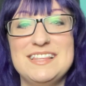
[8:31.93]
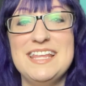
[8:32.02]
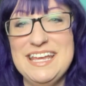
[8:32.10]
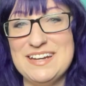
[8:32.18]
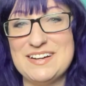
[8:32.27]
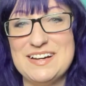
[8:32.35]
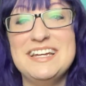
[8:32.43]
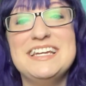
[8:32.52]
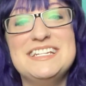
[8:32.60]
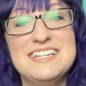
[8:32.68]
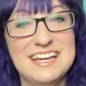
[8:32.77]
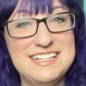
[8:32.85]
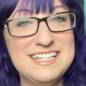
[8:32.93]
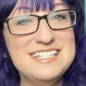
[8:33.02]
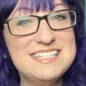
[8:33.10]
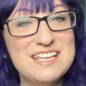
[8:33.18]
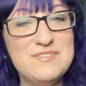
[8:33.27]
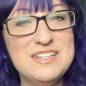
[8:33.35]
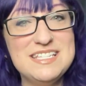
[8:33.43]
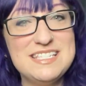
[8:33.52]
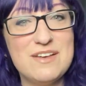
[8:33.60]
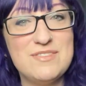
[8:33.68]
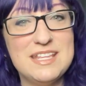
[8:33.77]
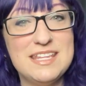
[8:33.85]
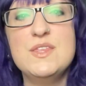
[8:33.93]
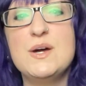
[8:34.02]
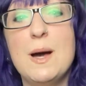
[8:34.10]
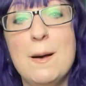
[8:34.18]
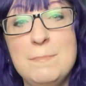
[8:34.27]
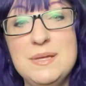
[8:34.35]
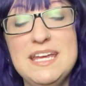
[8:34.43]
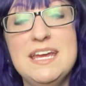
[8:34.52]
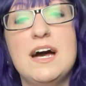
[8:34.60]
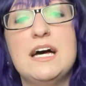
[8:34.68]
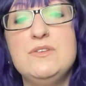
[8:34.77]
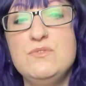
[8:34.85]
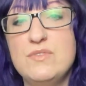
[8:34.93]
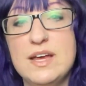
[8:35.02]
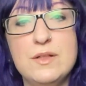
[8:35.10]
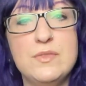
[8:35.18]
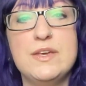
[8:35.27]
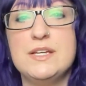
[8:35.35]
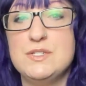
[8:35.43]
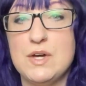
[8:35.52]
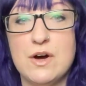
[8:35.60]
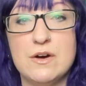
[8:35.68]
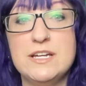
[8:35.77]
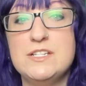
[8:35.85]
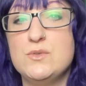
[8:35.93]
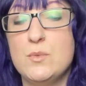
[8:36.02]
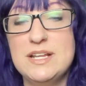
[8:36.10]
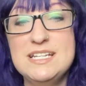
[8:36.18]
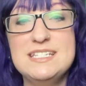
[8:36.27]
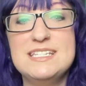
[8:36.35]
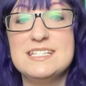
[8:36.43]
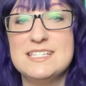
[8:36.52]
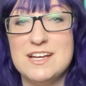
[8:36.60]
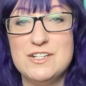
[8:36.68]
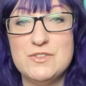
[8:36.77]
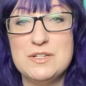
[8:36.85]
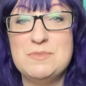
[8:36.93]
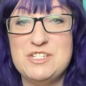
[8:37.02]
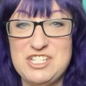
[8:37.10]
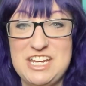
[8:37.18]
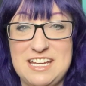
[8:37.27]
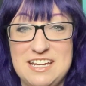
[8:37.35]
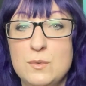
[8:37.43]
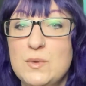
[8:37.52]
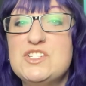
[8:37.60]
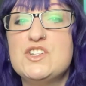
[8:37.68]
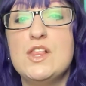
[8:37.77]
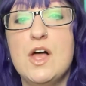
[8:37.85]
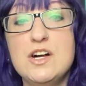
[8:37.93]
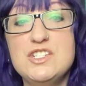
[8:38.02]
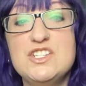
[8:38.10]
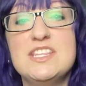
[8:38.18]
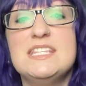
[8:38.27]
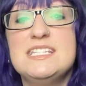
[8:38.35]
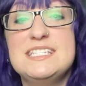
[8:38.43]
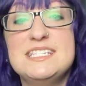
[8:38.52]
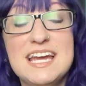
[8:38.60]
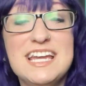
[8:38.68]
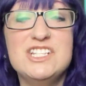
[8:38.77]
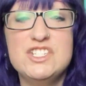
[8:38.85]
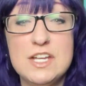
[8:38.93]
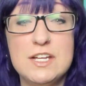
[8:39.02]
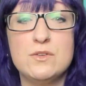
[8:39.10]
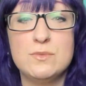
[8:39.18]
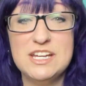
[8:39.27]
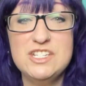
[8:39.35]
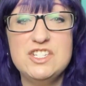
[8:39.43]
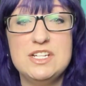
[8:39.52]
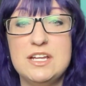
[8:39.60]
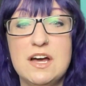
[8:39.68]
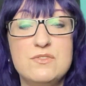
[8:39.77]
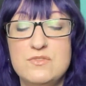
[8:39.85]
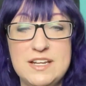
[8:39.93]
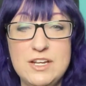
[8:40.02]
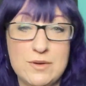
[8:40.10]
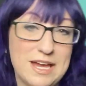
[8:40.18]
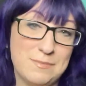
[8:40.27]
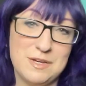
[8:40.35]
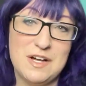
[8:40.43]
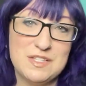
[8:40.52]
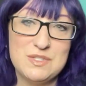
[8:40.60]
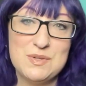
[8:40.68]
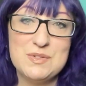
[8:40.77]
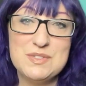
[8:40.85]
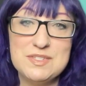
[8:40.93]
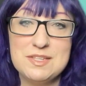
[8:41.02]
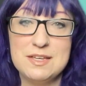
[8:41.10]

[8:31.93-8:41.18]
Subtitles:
Later, in 1977, the company unveiled the Atari 2600 machine, which launched the second generation of video game consoles.